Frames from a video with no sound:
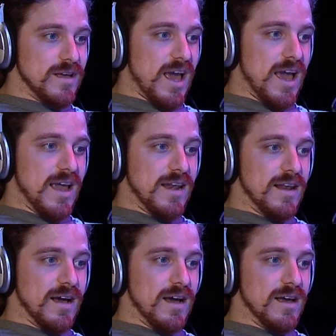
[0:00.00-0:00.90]
And
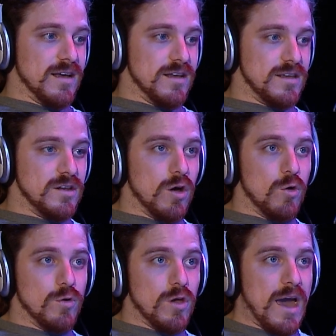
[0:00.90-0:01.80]

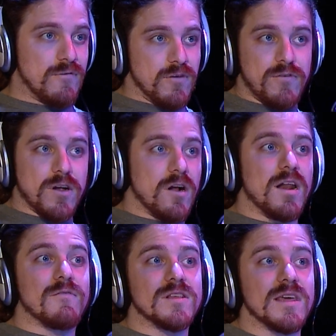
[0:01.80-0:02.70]
you have to figure out
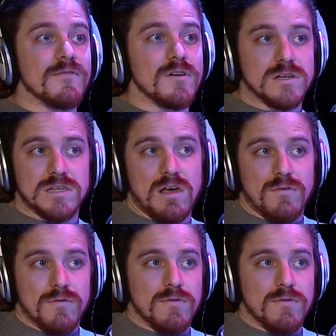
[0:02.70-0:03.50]
everything for yourself.